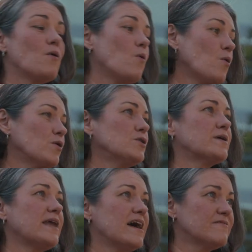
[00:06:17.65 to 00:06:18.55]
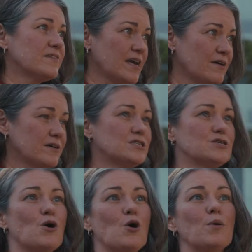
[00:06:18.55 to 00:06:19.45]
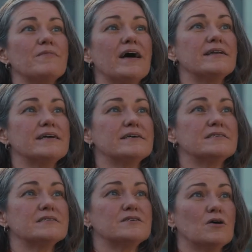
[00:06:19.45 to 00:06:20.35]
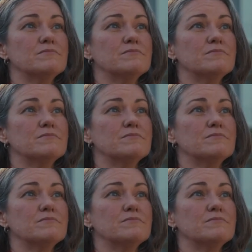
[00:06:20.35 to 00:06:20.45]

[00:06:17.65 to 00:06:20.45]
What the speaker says: Or you can have a character home that is,